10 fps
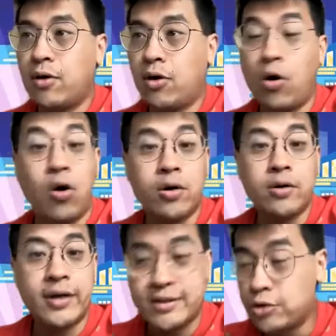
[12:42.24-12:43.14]
Or
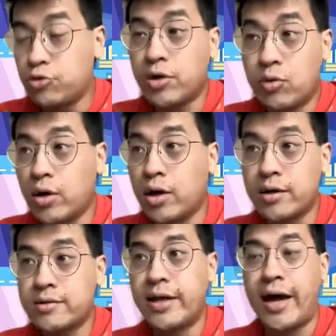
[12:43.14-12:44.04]
as they do the work,
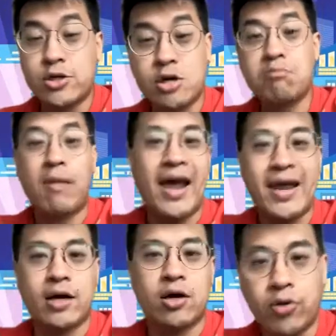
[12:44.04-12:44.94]
they actually mine
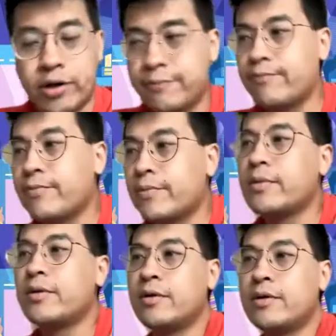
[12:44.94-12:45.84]
that coin.
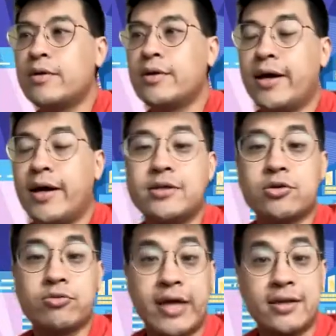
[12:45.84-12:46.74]
And
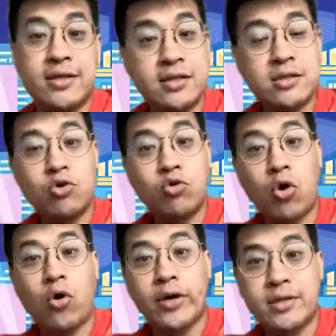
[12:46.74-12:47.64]
so there are these new
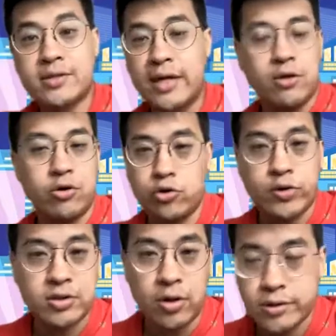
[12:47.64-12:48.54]
coins that are not
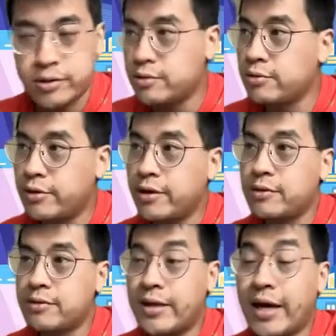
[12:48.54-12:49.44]
US dollars, right?
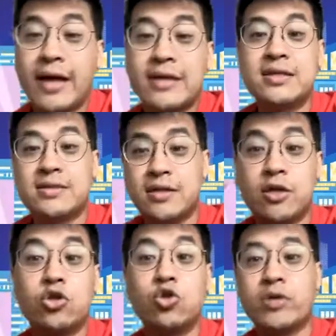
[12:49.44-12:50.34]
That exist in the
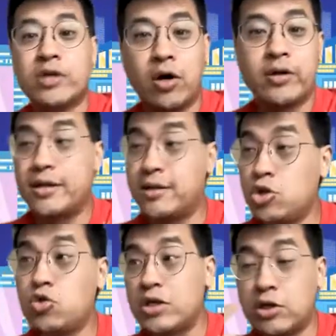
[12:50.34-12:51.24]
new
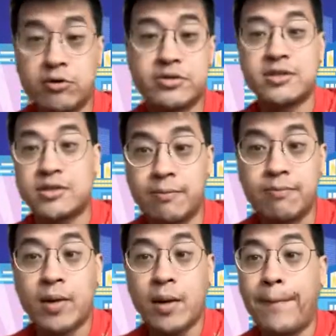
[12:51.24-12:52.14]
ecosystem
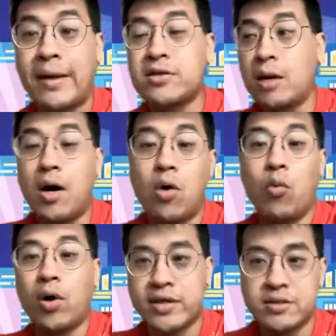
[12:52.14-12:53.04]
based on the amount of
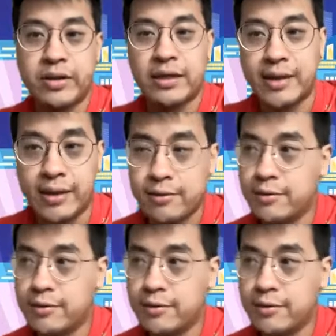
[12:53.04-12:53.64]
work that's being done.